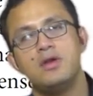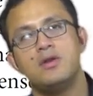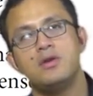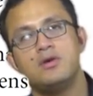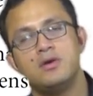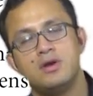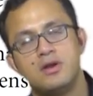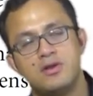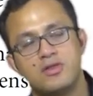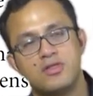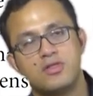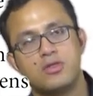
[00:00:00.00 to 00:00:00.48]

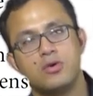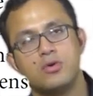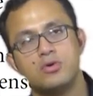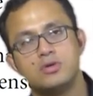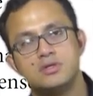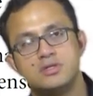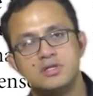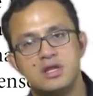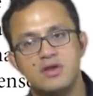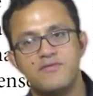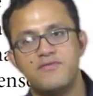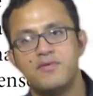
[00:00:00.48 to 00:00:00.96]
you know, it's
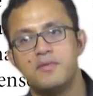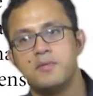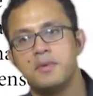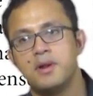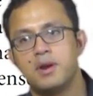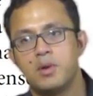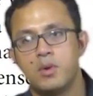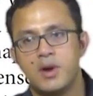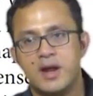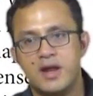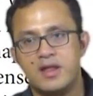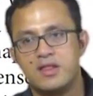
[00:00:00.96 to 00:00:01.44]
so
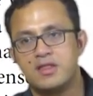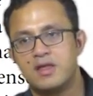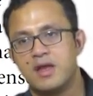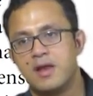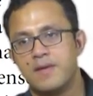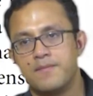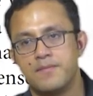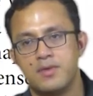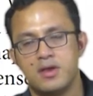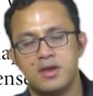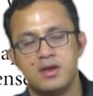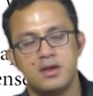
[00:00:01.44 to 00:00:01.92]

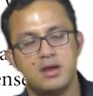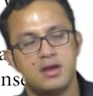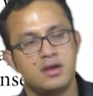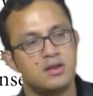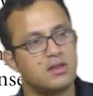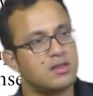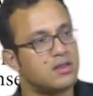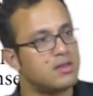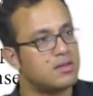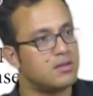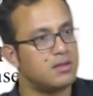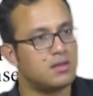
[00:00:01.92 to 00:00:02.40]
defamiliarizing.
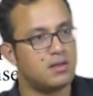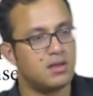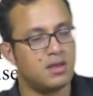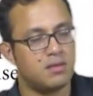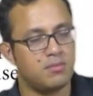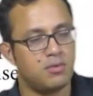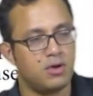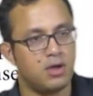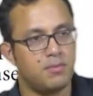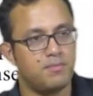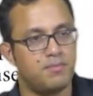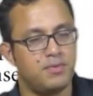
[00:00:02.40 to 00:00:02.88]
It's
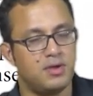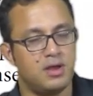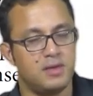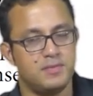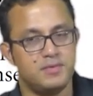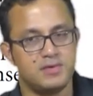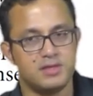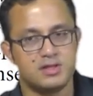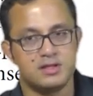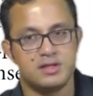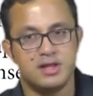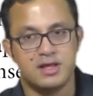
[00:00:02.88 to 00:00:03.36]
about
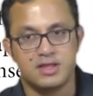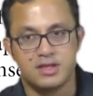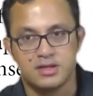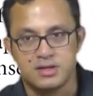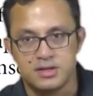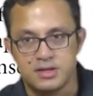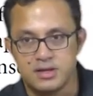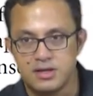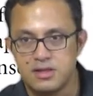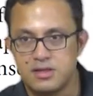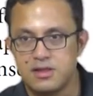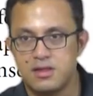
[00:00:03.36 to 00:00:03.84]

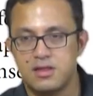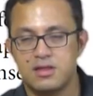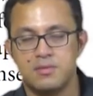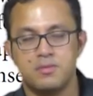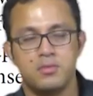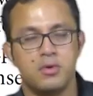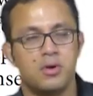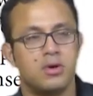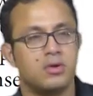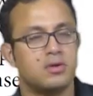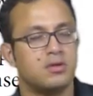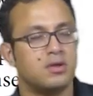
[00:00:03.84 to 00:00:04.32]
purposelessness,
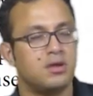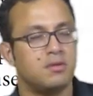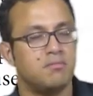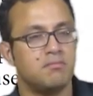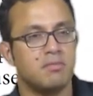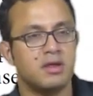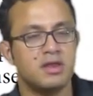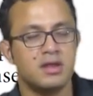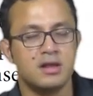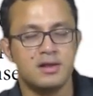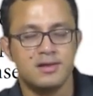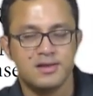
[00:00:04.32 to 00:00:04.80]
it's
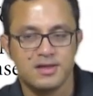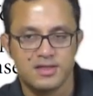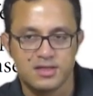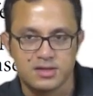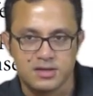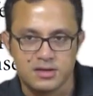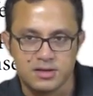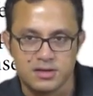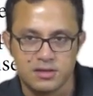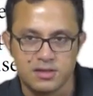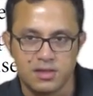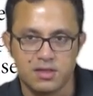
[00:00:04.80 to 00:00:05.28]
about
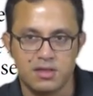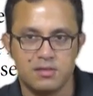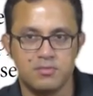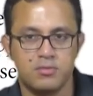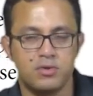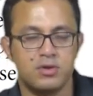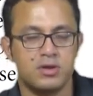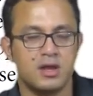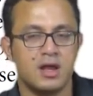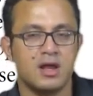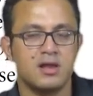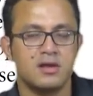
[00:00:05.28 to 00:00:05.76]
meaninglessness,
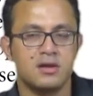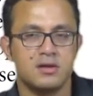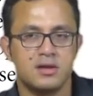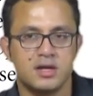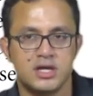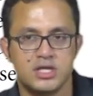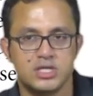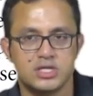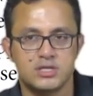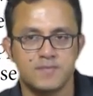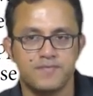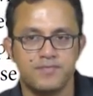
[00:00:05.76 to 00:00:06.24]
it's about
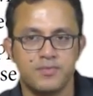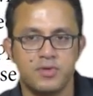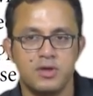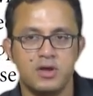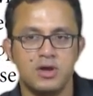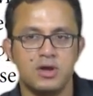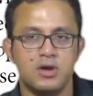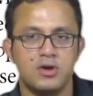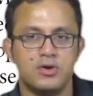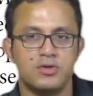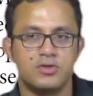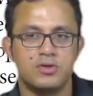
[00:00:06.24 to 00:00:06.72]
alienation.